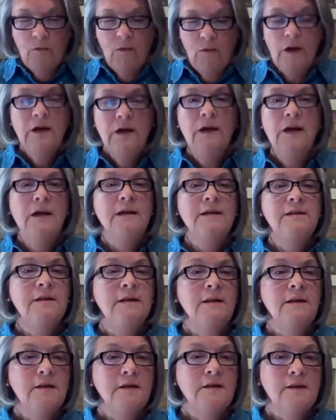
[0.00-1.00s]
When can I
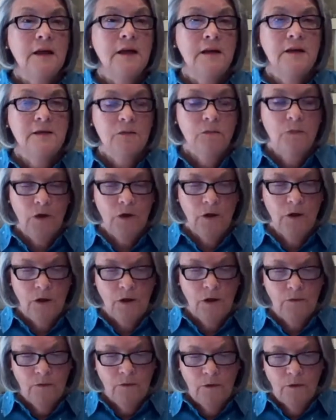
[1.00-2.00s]
see this
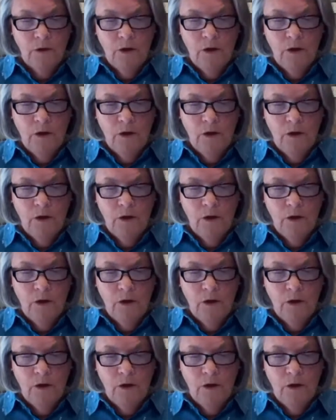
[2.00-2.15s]
caseworker?